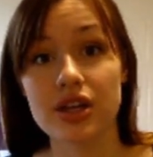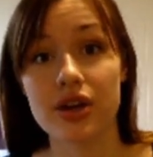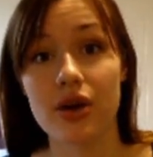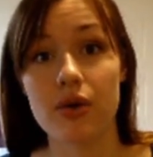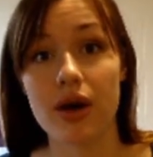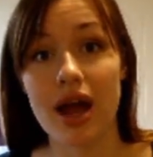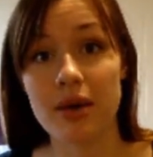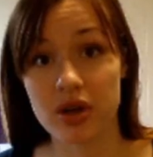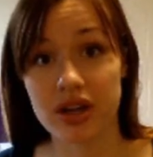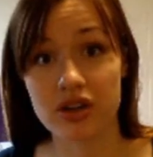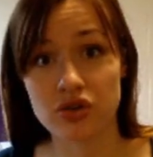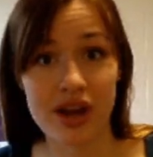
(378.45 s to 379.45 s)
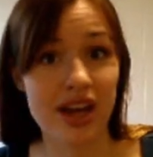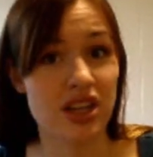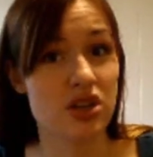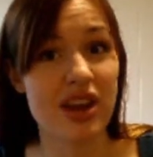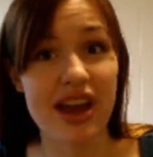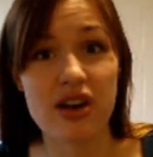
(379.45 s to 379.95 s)
you know, I'm gonna
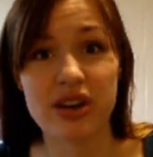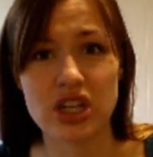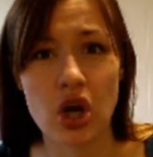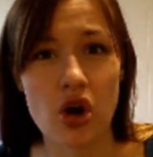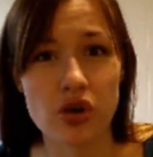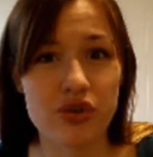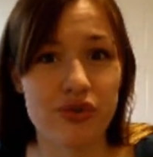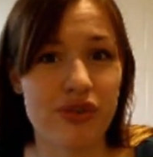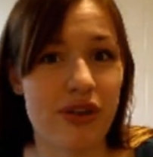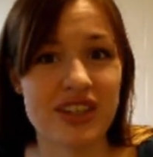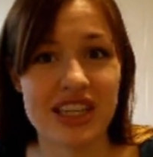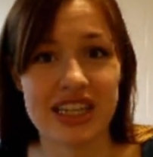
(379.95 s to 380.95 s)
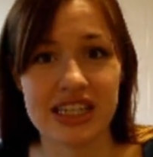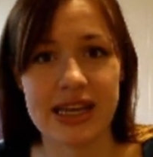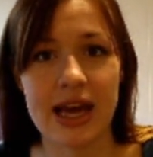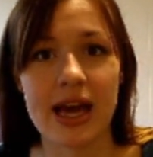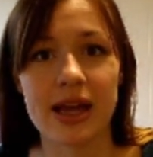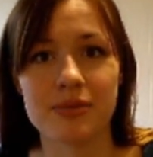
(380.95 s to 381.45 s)
track you down and call you
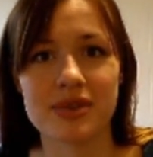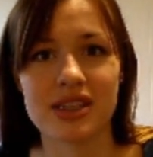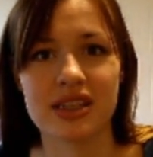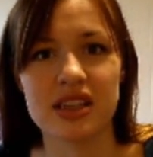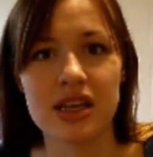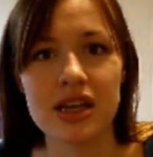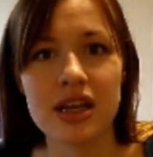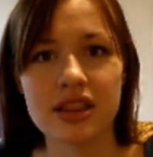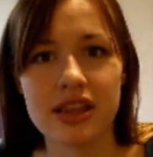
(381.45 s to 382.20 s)
15 times and